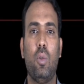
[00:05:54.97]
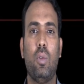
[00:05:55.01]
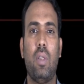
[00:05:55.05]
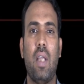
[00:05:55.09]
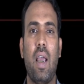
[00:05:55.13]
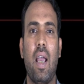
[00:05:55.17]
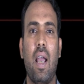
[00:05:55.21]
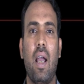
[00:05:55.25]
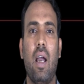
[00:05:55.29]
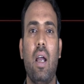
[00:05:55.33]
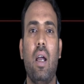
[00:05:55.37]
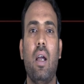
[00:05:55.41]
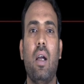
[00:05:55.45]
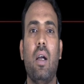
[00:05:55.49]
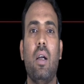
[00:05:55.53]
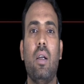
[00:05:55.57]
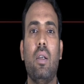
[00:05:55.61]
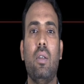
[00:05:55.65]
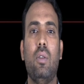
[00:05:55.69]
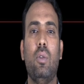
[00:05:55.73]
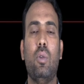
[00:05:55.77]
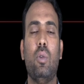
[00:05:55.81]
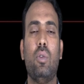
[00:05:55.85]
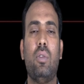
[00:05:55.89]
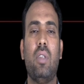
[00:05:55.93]
to the
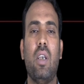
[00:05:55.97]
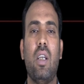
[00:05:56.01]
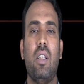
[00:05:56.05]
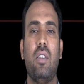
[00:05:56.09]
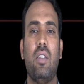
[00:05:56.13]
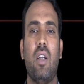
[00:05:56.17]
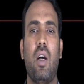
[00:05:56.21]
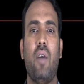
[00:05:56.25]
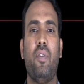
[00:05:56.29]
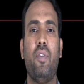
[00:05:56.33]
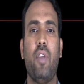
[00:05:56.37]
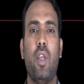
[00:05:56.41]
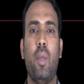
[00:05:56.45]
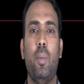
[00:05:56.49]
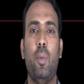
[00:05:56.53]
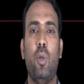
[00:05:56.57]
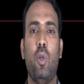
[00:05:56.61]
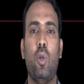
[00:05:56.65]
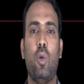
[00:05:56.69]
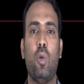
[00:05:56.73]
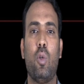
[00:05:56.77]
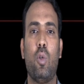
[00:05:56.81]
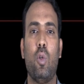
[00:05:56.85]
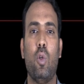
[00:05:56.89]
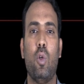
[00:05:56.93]
usage of
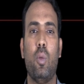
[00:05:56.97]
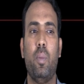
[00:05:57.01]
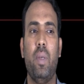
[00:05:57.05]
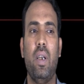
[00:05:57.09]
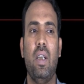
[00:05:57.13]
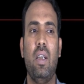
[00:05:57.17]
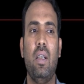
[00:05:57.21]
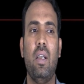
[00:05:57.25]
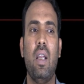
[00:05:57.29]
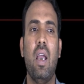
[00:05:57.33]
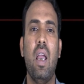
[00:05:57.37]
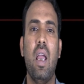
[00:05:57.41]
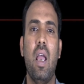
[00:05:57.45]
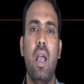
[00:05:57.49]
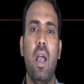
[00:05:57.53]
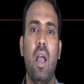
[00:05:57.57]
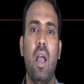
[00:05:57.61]
immunoglobulin